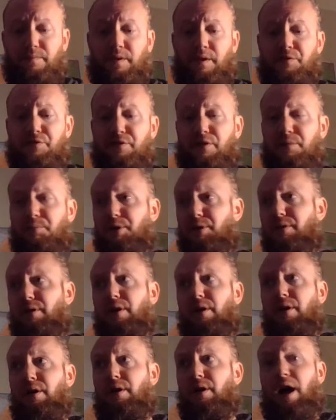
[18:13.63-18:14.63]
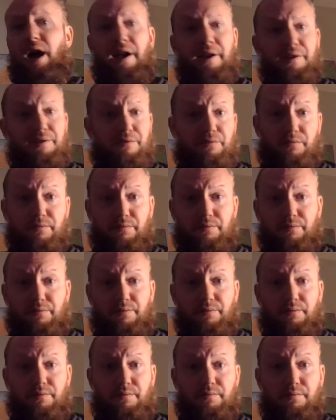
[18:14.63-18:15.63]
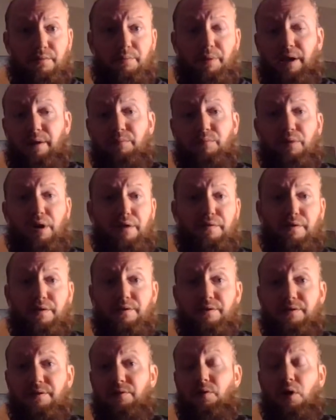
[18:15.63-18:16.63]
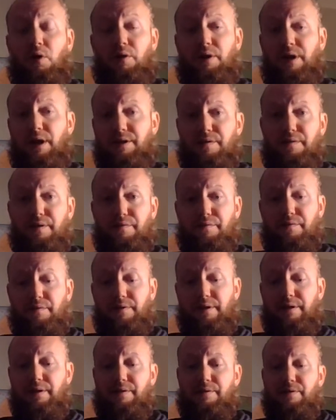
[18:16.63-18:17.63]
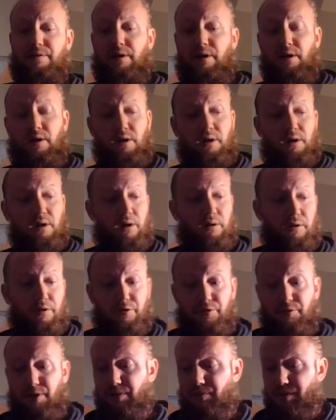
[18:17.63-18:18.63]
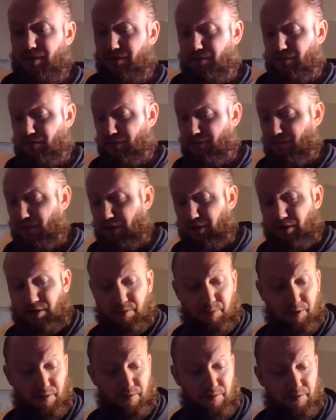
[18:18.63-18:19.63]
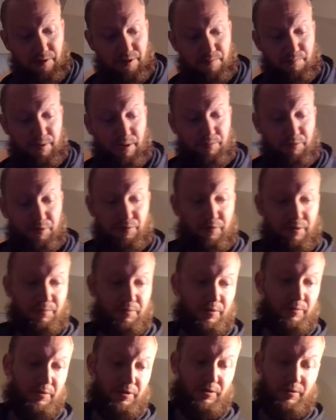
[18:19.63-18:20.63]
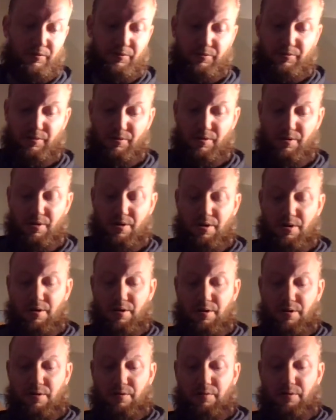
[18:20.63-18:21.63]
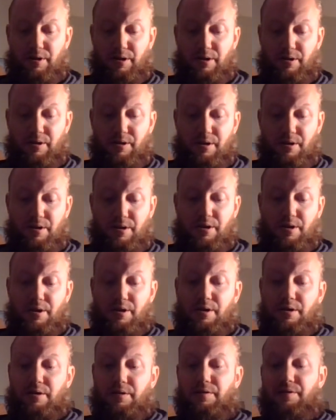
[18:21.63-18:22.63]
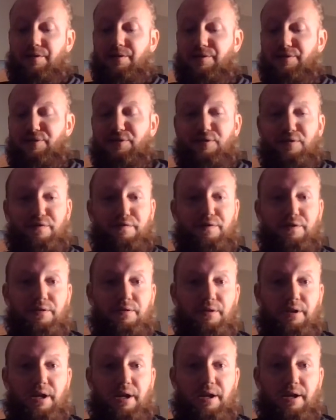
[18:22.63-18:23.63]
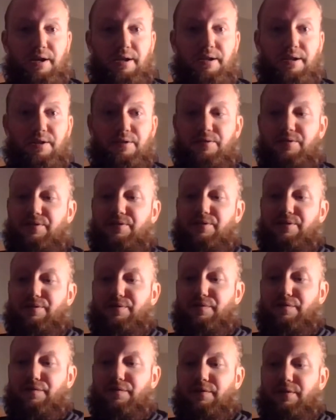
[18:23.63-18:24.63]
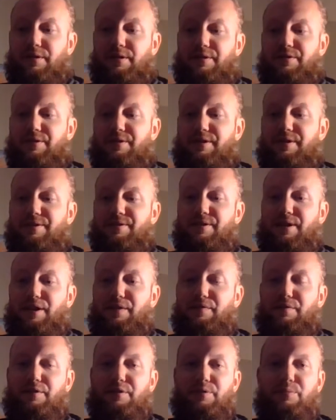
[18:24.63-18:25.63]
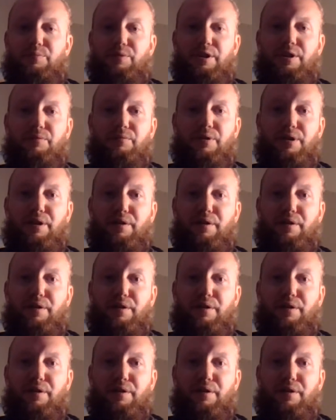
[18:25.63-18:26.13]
Some are hostels, bed and breakfast, all kinds of different things. Another great resource. Many communities, people doing permaculture. Okay, this is a little field guide. It's just a fun. It's not even a complete one.